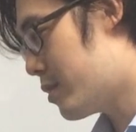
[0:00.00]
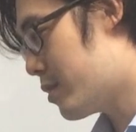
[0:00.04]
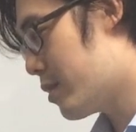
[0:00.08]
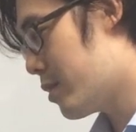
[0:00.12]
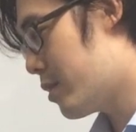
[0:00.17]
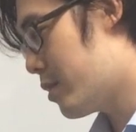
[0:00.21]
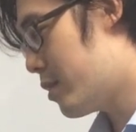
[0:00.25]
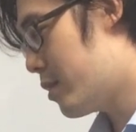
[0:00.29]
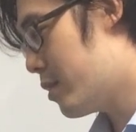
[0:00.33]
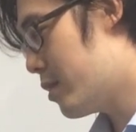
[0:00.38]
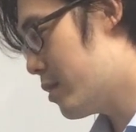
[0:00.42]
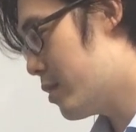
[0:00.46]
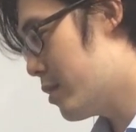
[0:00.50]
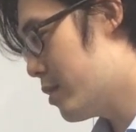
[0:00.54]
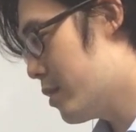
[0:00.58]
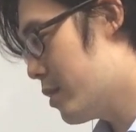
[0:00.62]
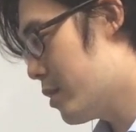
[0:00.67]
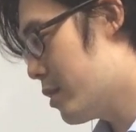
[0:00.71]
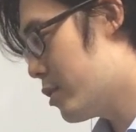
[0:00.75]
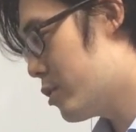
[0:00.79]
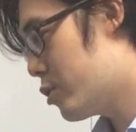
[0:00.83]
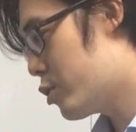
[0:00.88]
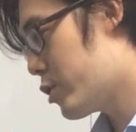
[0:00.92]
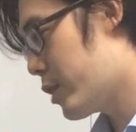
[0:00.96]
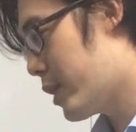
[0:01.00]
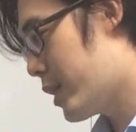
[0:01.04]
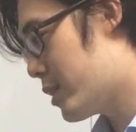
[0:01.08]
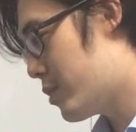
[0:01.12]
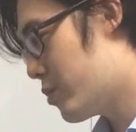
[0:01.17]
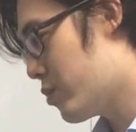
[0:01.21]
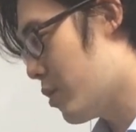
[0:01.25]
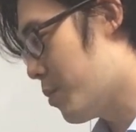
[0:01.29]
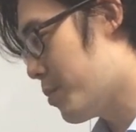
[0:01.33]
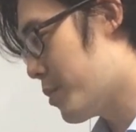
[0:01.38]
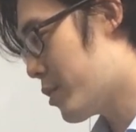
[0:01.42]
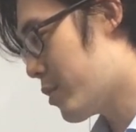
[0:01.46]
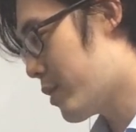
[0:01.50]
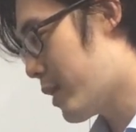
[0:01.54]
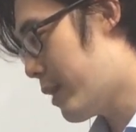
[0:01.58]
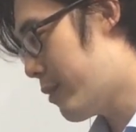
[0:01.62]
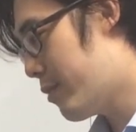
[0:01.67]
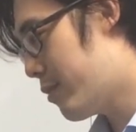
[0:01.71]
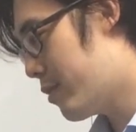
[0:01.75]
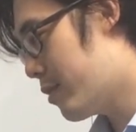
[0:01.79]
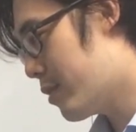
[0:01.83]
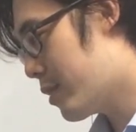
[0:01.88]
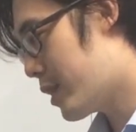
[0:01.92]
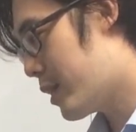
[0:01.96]
the transformed
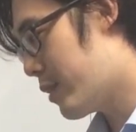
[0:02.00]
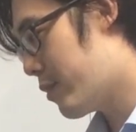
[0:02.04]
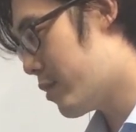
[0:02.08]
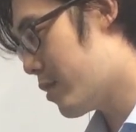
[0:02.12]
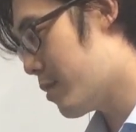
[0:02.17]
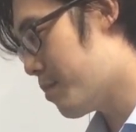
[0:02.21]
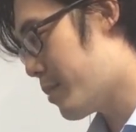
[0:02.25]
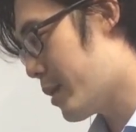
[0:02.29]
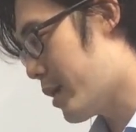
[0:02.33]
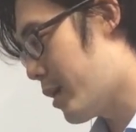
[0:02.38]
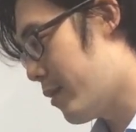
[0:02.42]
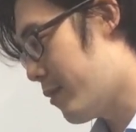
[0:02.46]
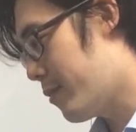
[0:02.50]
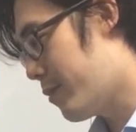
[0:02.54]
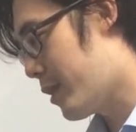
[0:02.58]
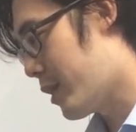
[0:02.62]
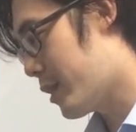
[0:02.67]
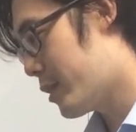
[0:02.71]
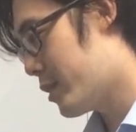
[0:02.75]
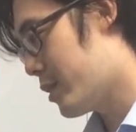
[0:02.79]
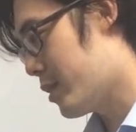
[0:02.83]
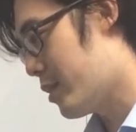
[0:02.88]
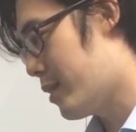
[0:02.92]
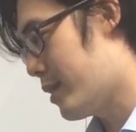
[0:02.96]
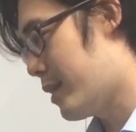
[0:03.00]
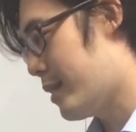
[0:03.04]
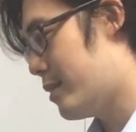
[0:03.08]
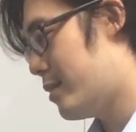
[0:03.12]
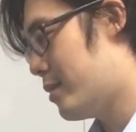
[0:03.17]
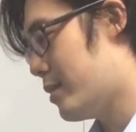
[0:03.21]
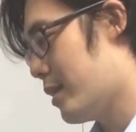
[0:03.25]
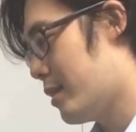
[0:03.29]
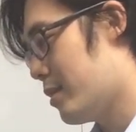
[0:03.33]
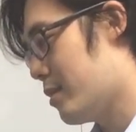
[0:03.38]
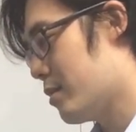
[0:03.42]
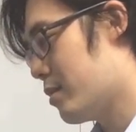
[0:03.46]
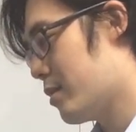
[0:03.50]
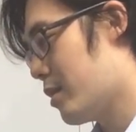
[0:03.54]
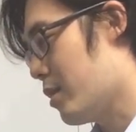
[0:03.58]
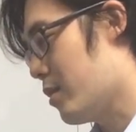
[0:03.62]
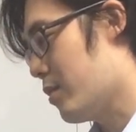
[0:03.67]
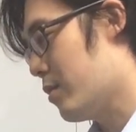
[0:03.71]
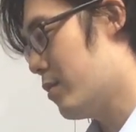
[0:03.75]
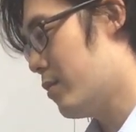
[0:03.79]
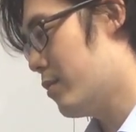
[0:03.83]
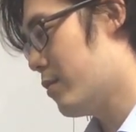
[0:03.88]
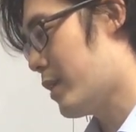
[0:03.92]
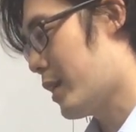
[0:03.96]
graph given the parent function and state the
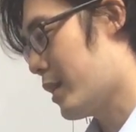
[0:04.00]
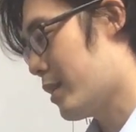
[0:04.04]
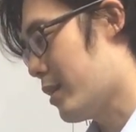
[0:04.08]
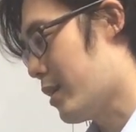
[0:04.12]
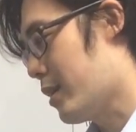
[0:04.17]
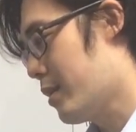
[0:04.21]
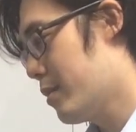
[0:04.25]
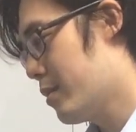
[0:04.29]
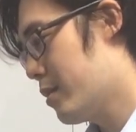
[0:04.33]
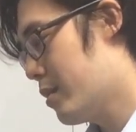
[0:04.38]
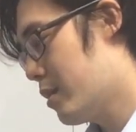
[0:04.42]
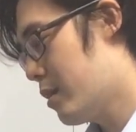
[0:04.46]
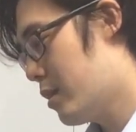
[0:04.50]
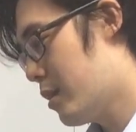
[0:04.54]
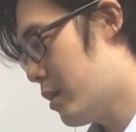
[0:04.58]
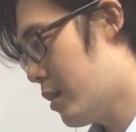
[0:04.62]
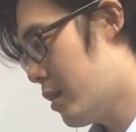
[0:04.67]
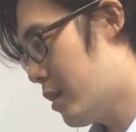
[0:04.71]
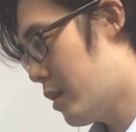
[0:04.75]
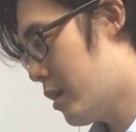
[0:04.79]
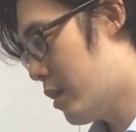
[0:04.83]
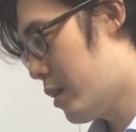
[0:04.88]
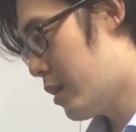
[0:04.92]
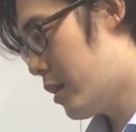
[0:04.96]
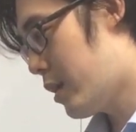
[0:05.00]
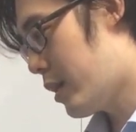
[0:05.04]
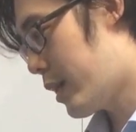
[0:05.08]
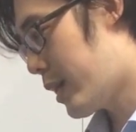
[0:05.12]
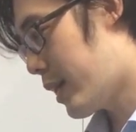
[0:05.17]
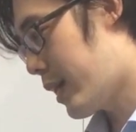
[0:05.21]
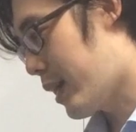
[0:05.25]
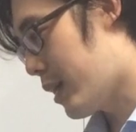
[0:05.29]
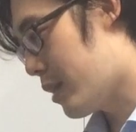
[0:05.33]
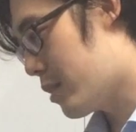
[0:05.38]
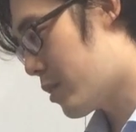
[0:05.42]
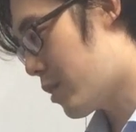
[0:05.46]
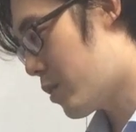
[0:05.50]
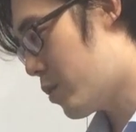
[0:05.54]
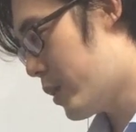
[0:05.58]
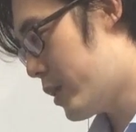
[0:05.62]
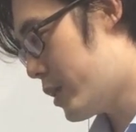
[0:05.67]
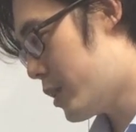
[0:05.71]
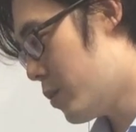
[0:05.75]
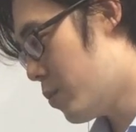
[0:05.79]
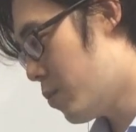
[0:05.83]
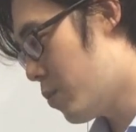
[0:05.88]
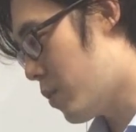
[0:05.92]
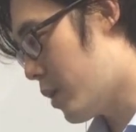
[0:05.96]
scale factor. Okay, so
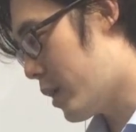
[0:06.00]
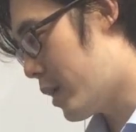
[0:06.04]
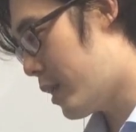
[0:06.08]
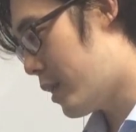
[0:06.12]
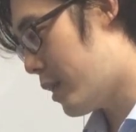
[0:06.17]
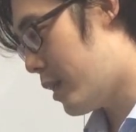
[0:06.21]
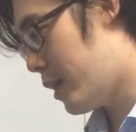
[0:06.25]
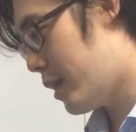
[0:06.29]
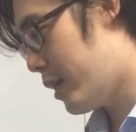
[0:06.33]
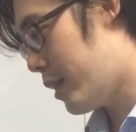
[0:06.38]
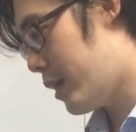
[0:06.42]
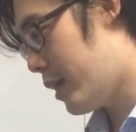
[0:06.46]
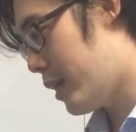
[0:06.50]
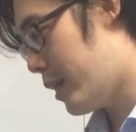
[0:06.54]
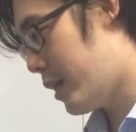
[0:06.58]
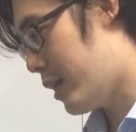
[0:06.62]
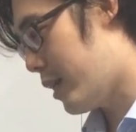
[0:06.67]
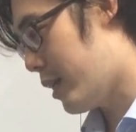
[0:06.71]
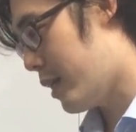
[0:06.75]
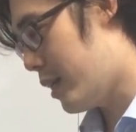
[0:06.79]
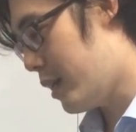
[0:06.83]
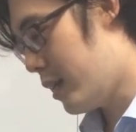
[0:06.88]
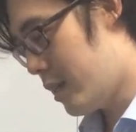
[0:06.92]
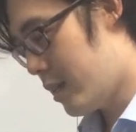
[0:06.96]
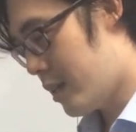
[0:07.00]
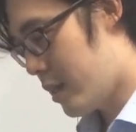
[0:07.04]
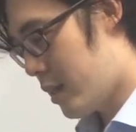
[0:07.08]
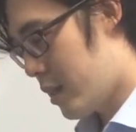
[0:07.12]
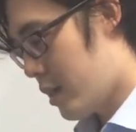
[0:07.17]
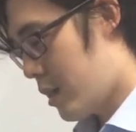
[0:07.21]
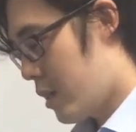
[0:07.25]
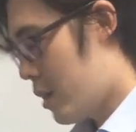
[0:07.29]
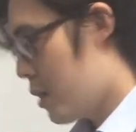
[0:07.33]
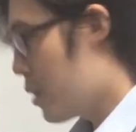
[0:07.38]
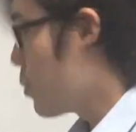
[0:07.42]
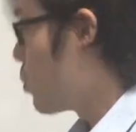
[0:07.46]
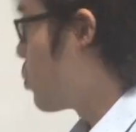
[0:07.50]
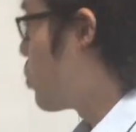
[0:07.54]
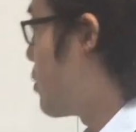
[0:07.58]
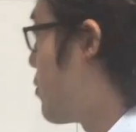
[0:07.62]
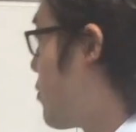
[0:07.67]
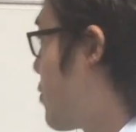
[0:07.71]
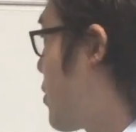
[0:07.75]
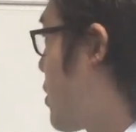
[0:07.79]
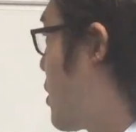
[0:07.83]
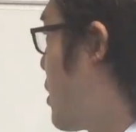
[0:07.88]
question 1E, we've